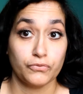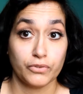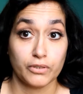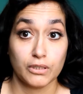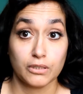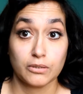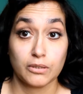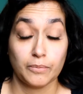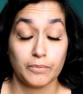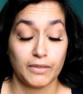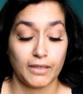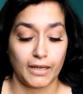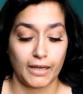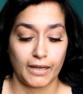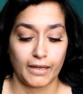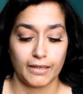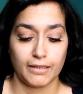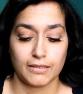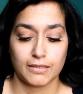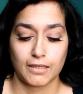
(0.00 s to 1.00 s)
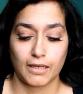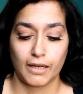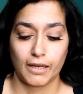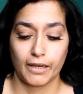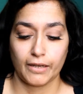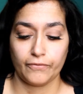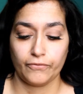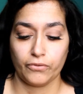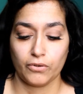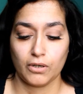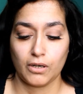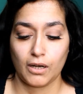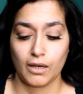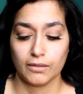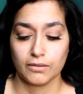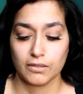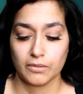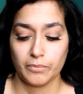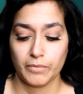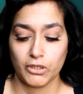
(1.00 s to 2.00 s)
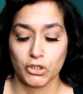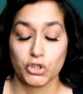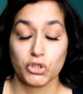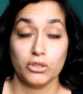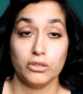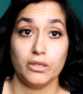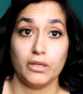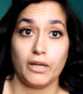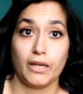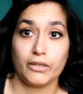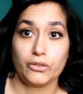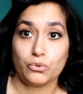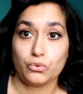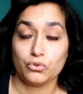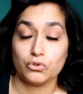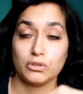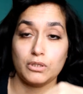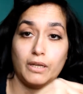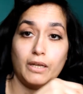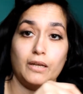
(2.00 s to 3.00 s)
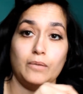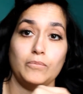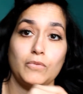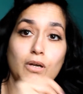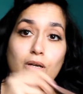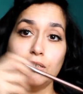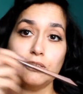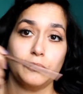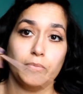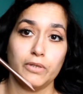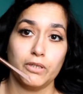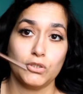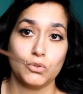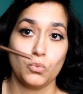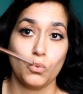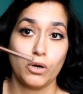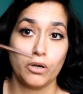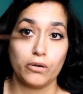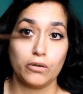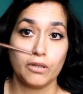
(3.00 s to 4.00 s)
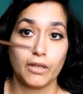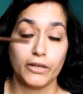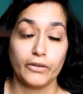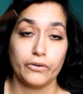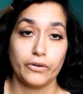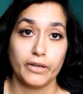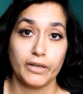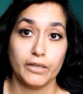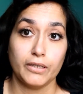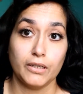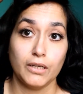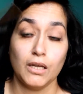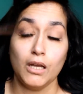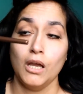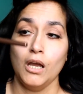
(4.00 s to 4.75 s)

finish up the eyes i forgot to mention that i used the EM cosmetics water liner in